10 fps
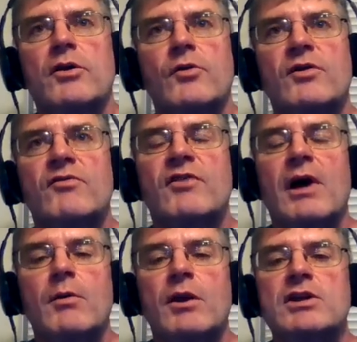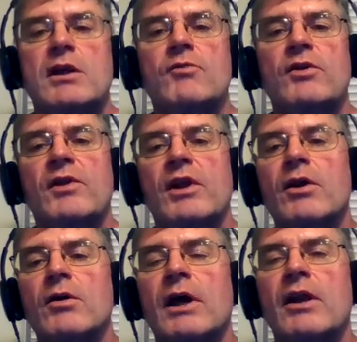So it's following a chain of reasoning
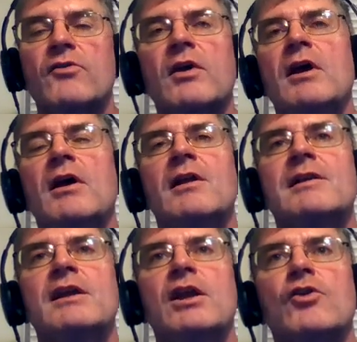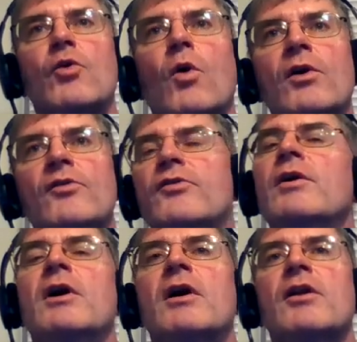here, and it's leading towards
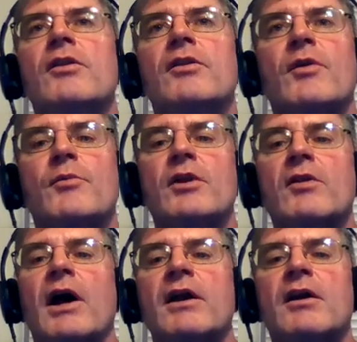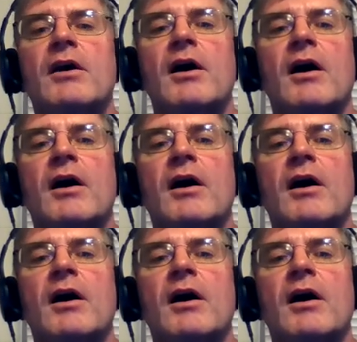something like